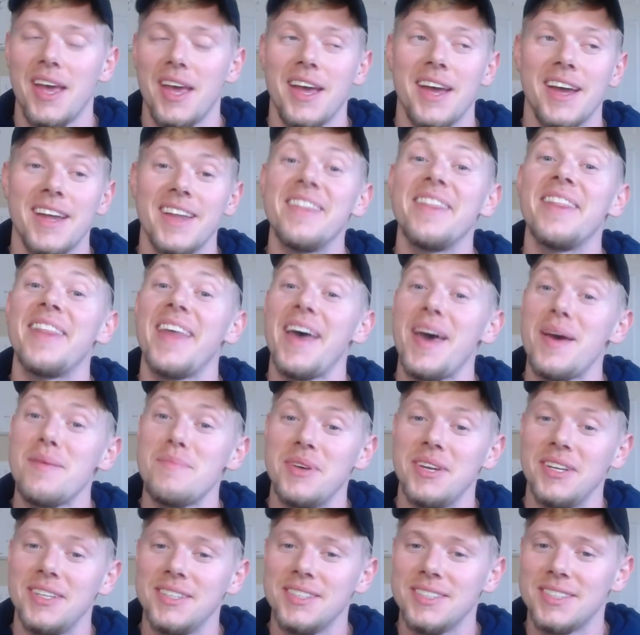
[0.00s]
And that
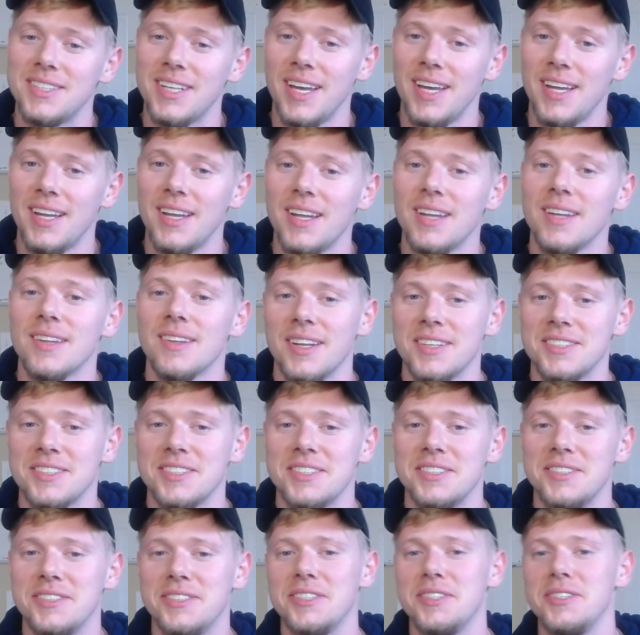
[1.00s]
being said, let's
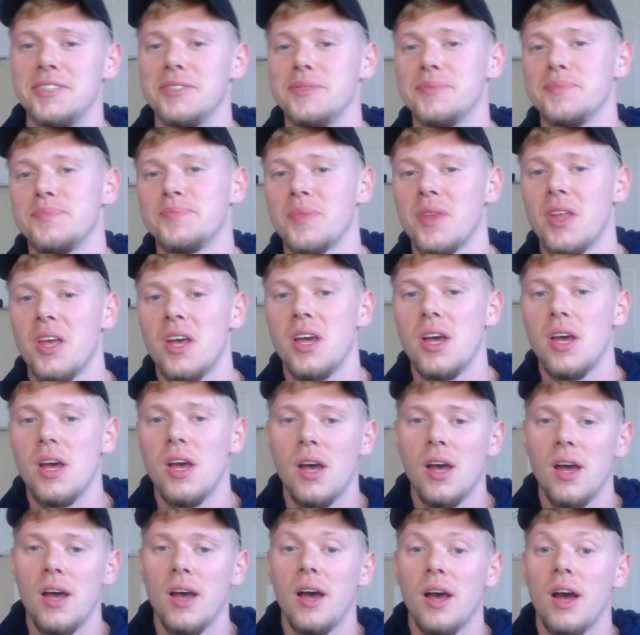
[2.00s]
continue.
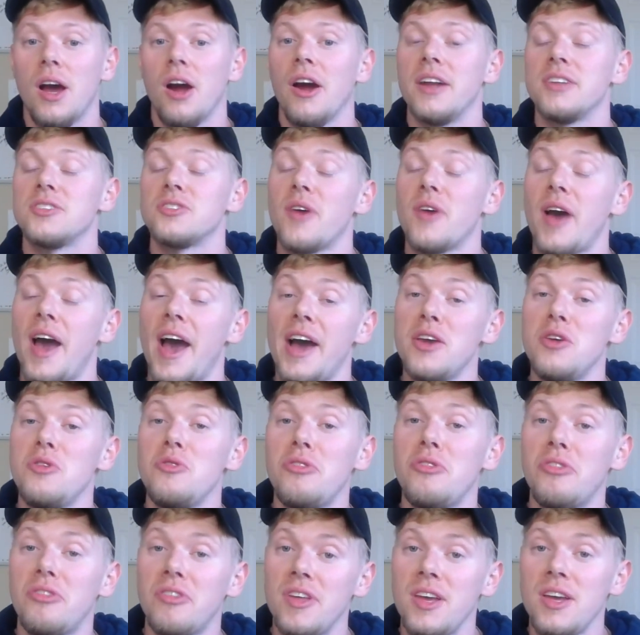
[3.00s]
All right, so how you
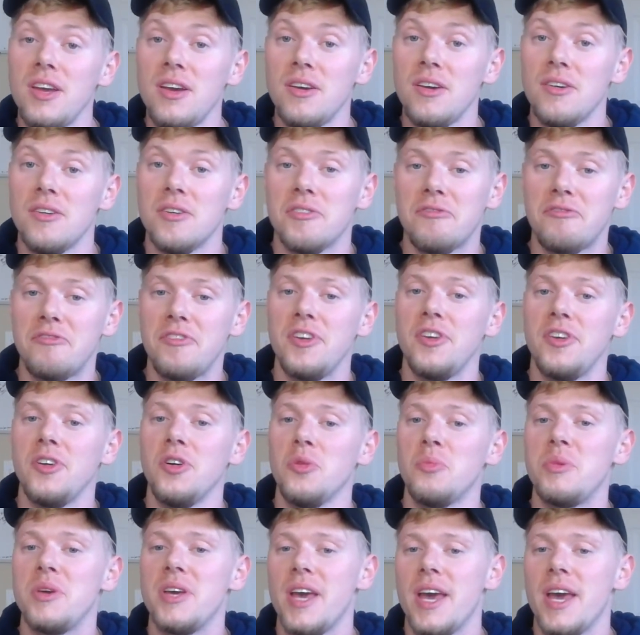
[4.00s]
think, feel,
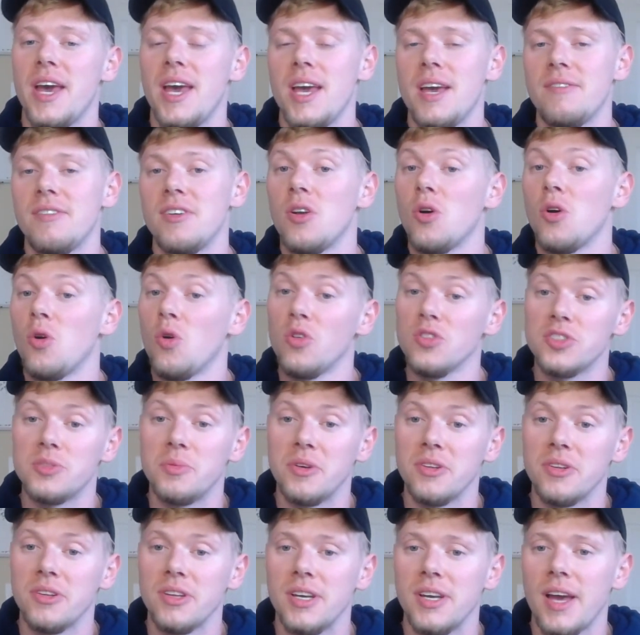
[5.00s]
behave, and
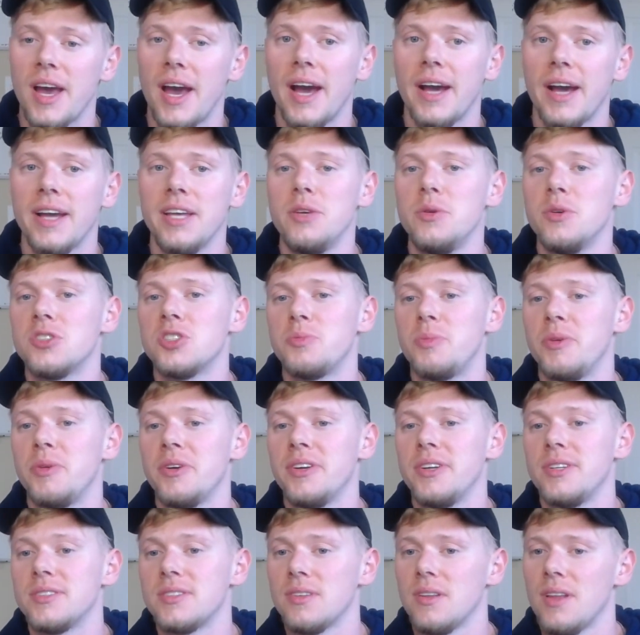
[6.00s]
ultimately how you
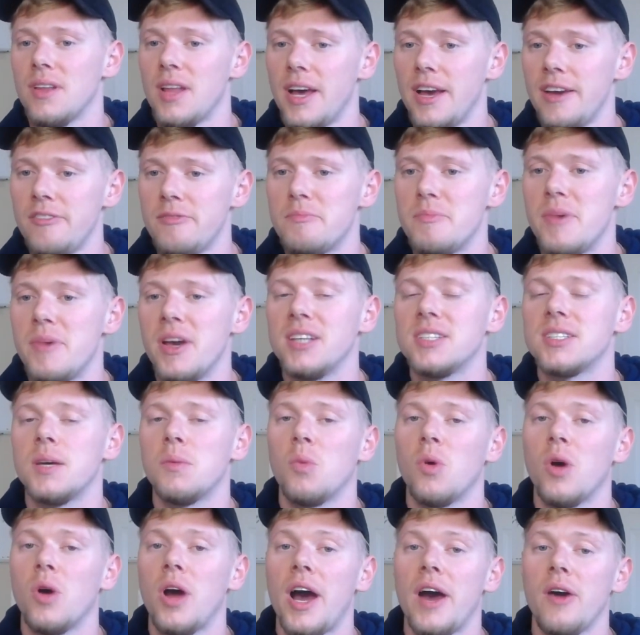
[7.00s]
experience life makes up
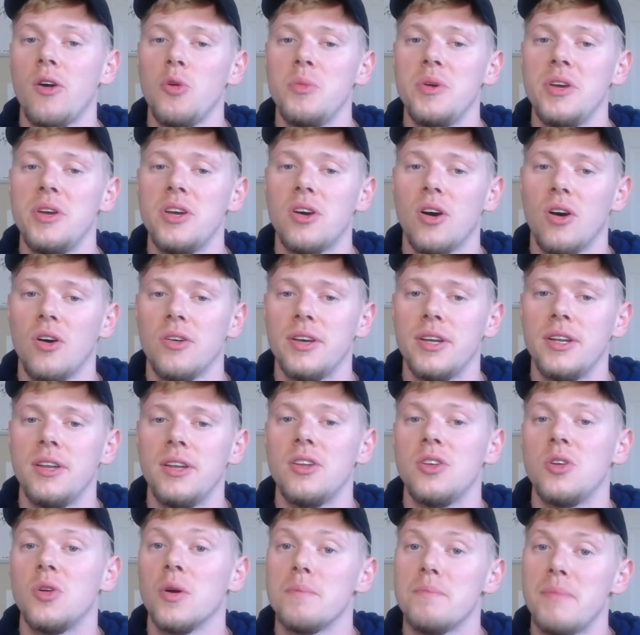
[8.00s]
what I will be calling
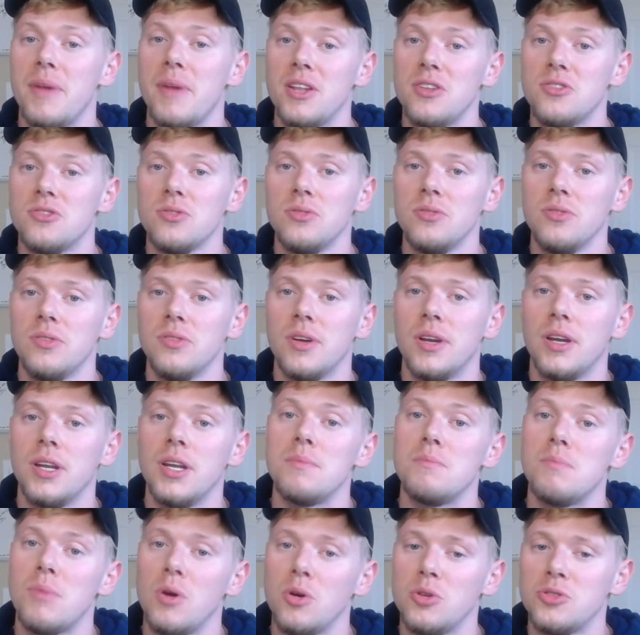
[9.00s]
your mental and
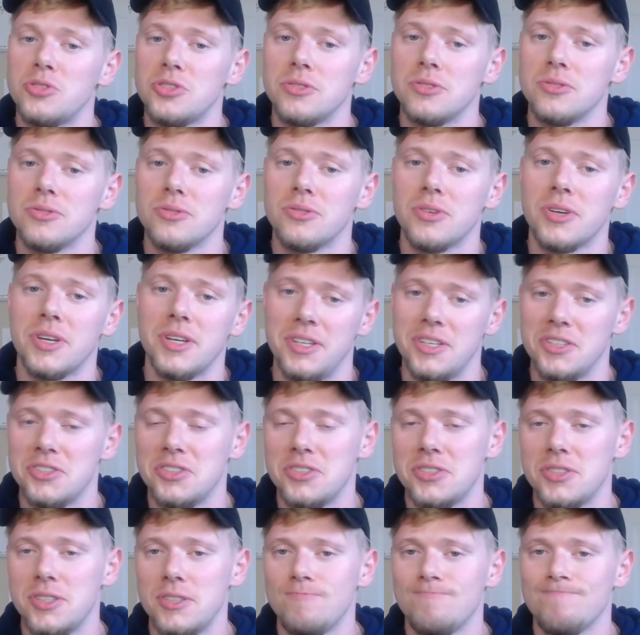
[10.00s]
emotional
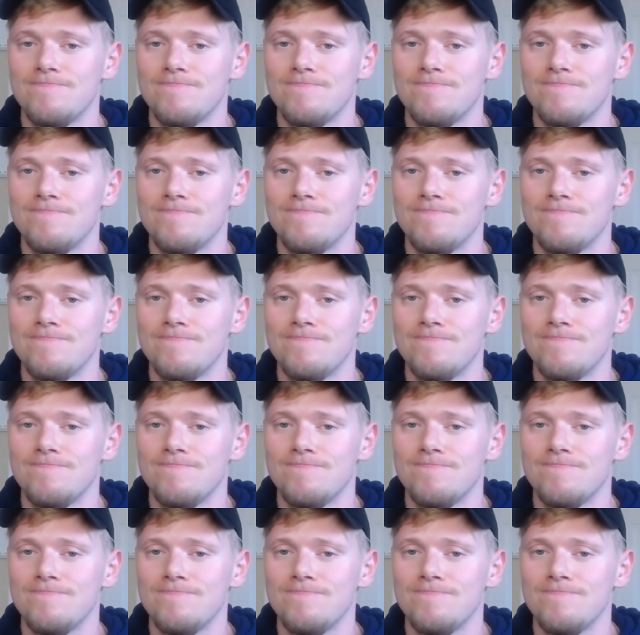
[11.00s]
conditioning.